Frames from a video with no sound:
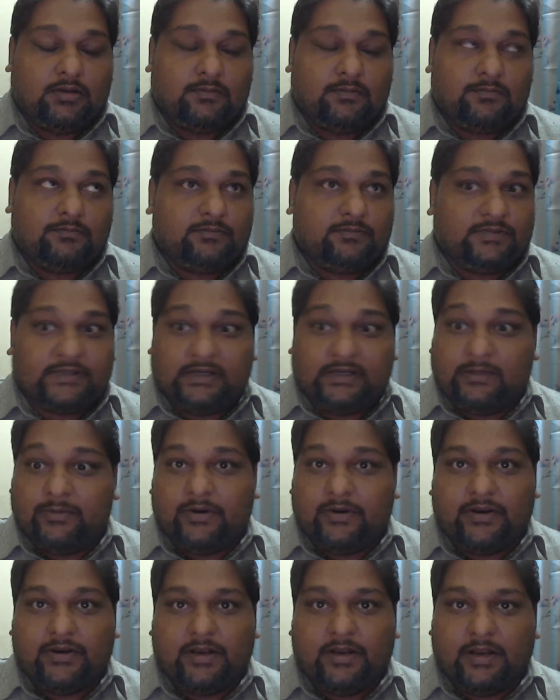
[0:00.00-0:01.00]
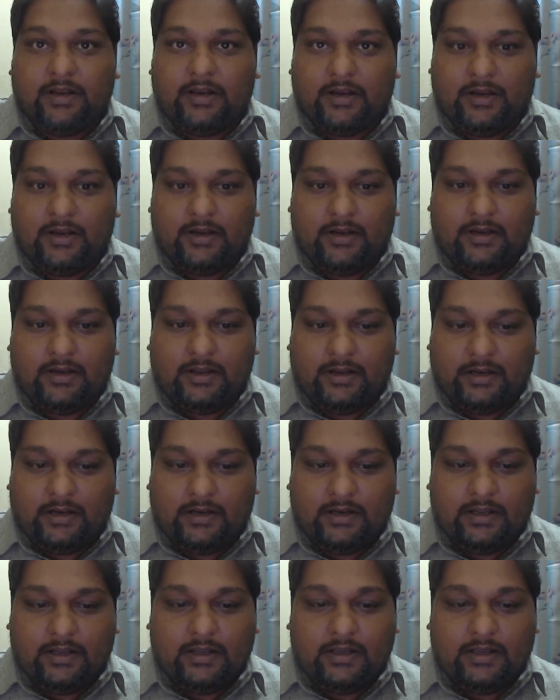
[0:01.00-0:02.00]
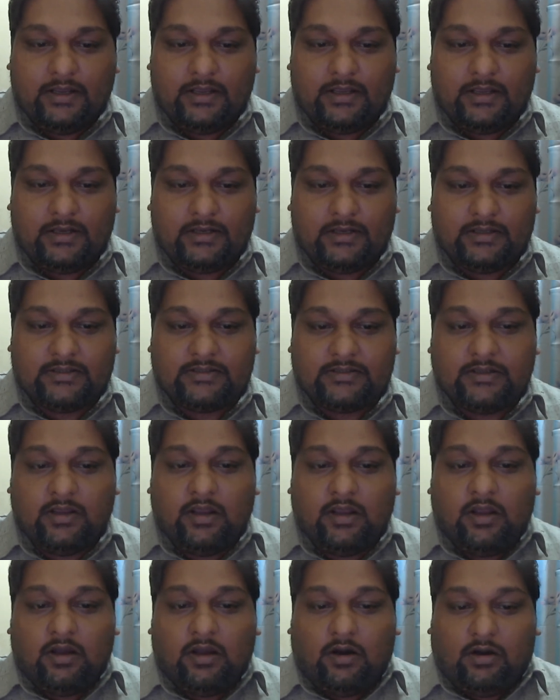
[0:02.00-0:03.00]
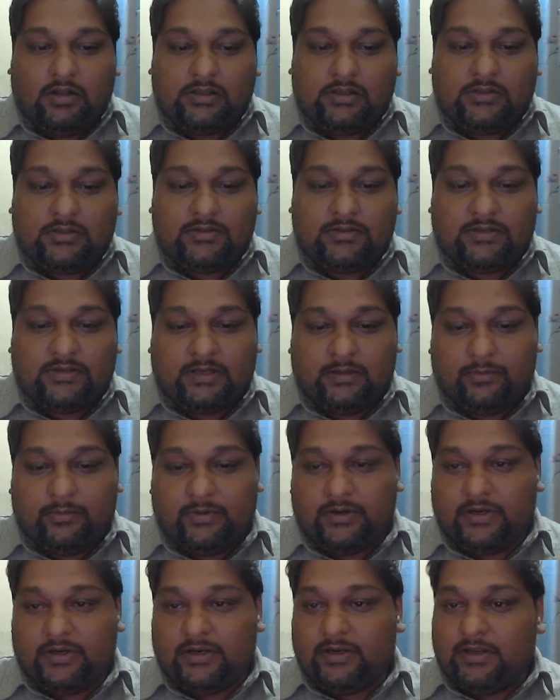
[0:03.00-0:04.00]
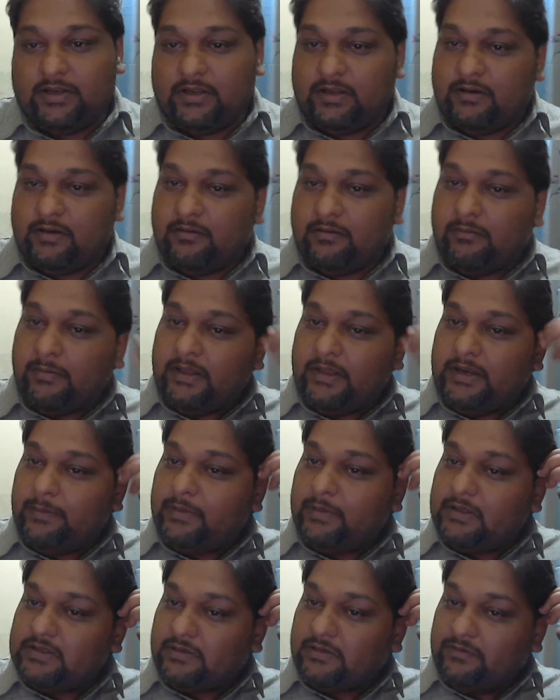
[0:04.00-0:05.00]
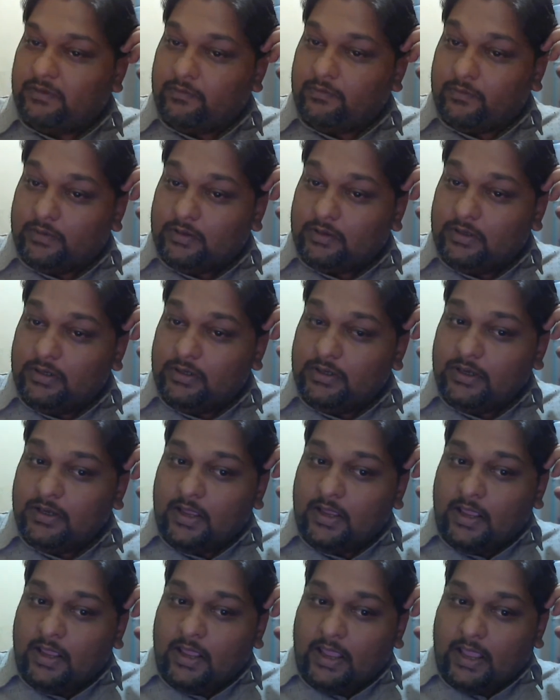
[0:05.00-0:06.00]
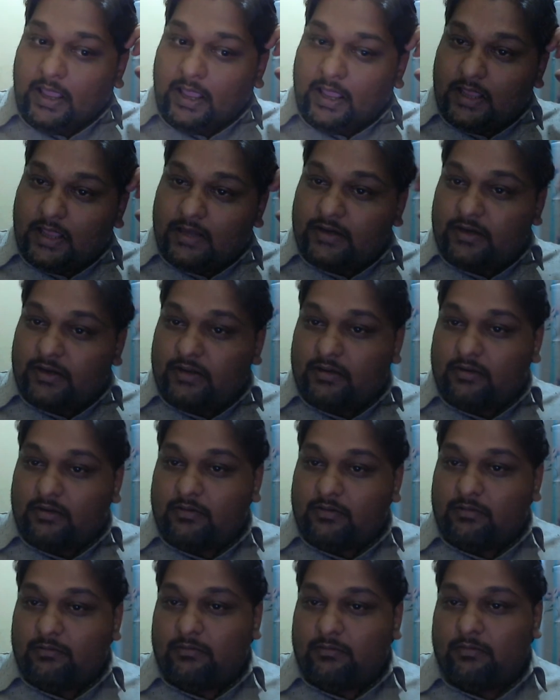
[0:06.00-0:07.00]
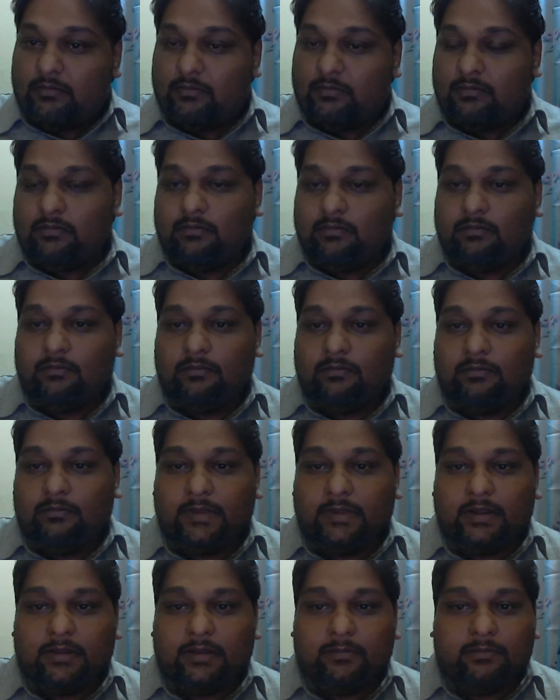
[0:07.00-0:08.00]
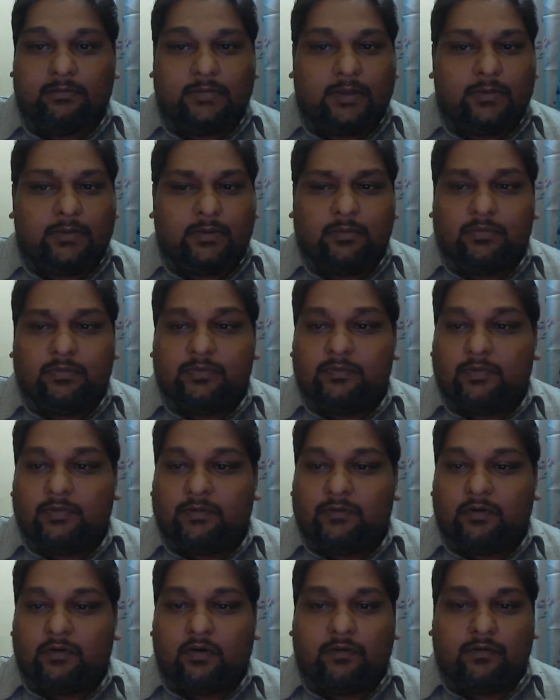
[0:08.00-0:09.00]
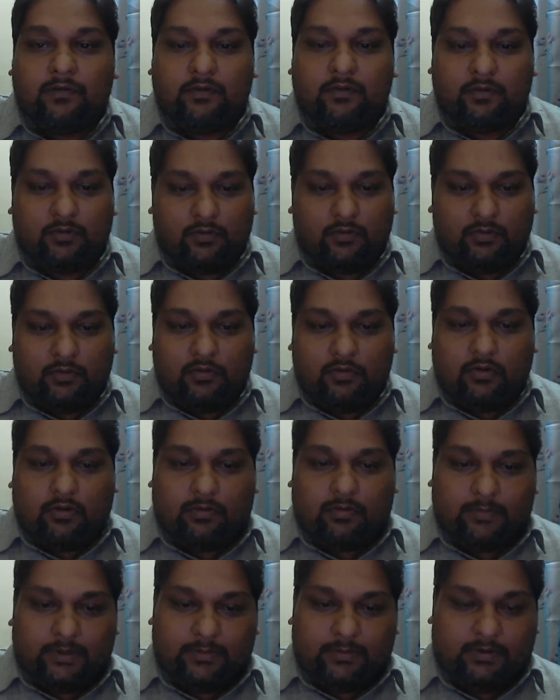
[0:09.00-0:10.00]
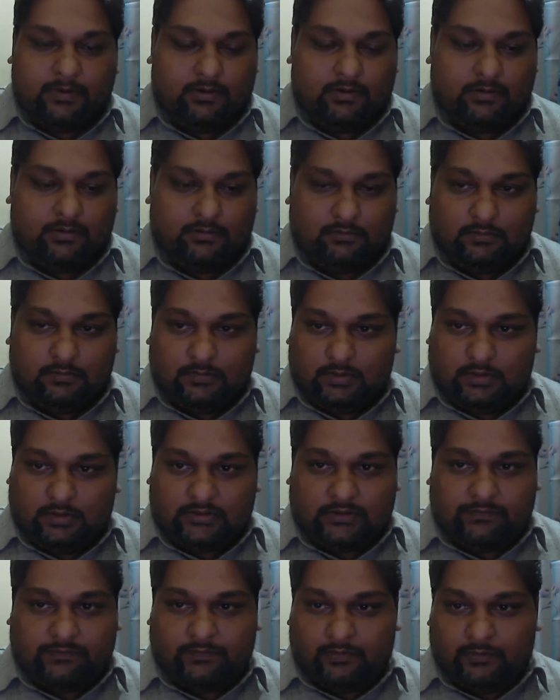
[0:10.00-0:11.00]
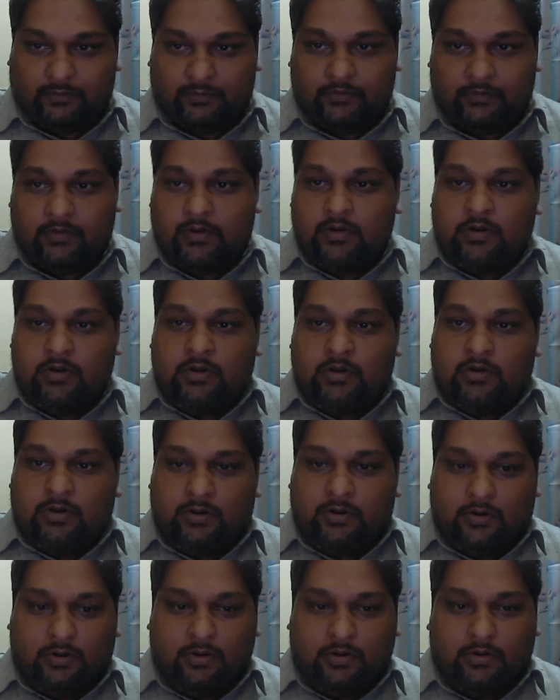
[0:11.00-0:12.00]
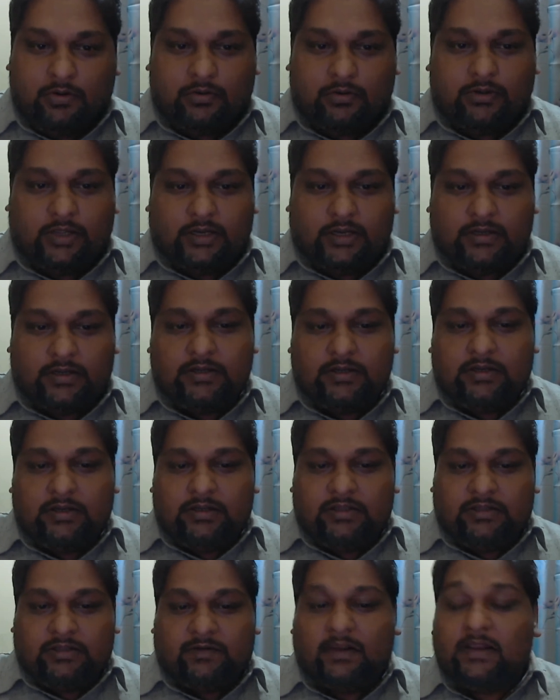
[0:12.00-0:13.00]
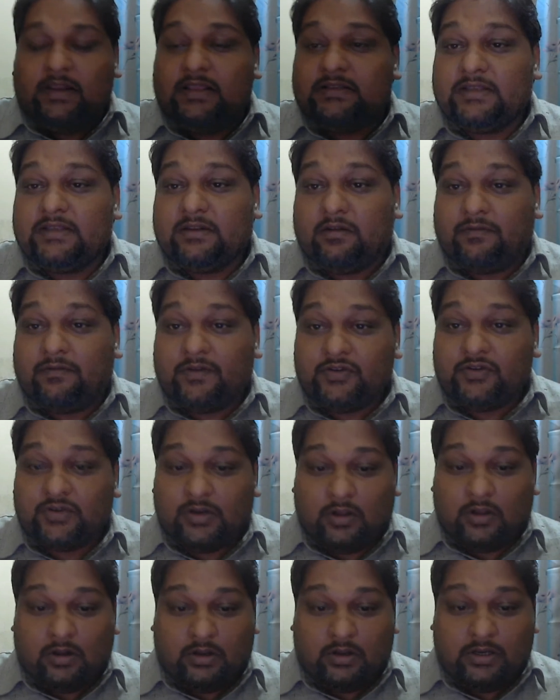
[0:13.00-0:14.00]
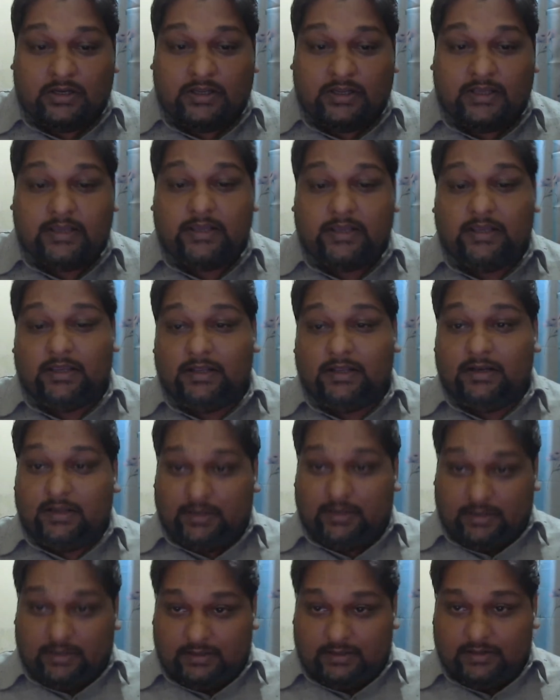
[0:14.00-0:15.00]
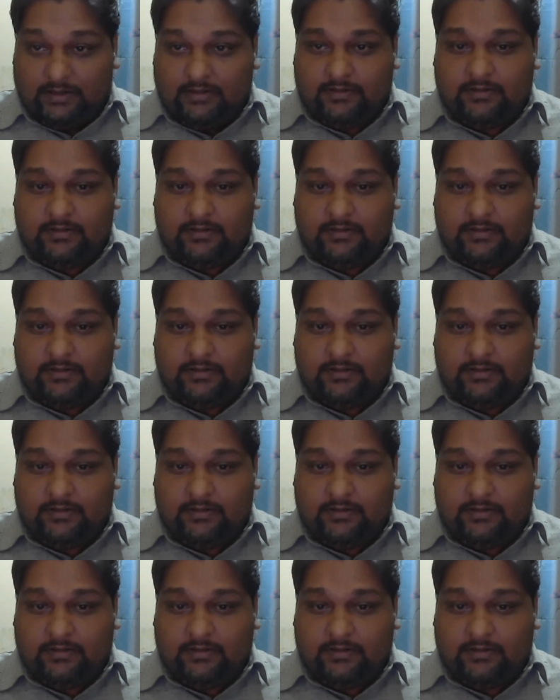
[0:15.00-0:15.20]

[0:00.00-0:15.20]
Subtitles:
celebrated in India, it is also celebrated in many parts of the world. And maybe a few of you know, or maybe lots of you don't know, that Diwali is an official holiday in India